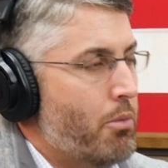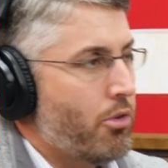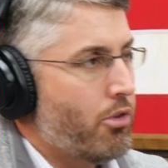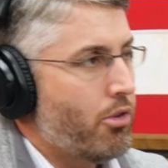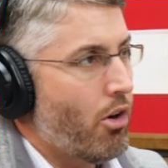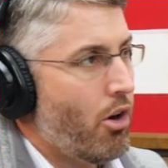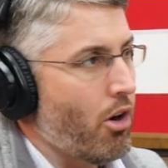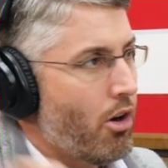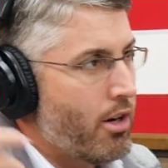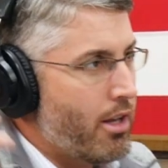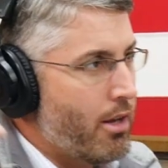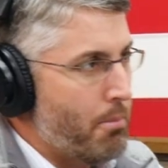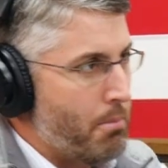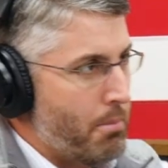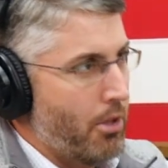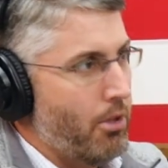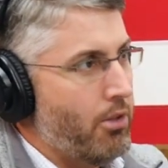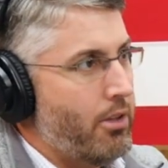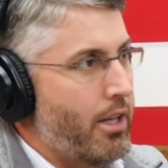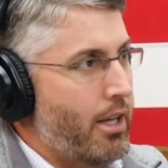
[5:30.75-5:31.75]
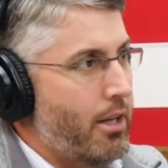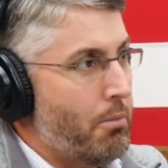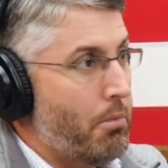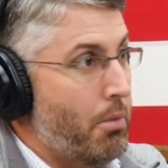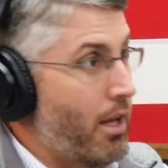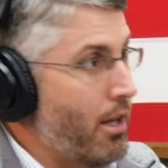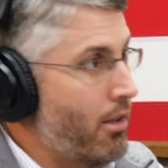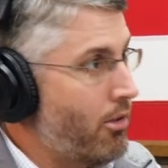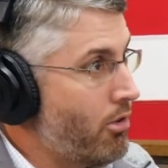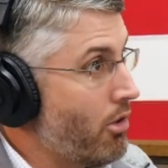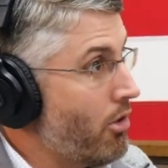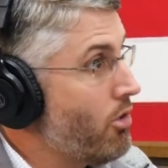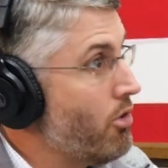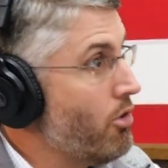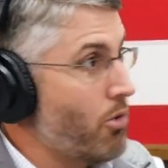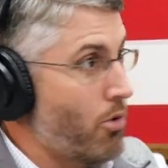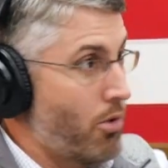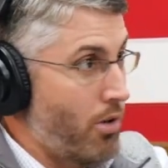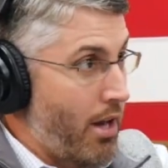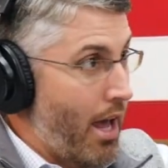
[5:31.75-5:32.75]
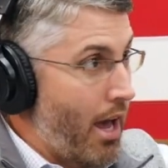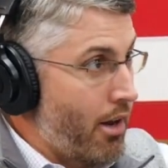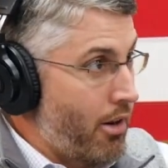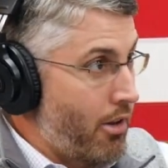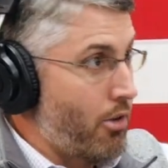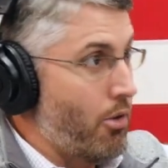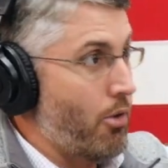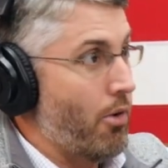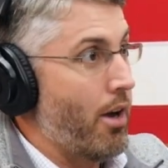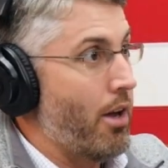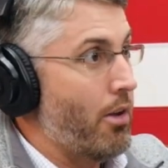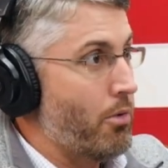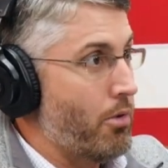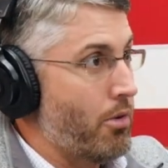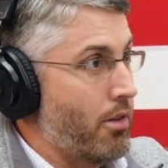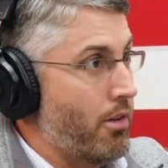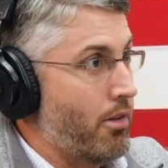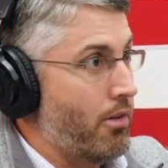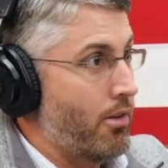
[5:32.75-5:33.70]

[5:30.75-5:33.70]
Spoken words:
was there already a building in place, or are you going out of the ground with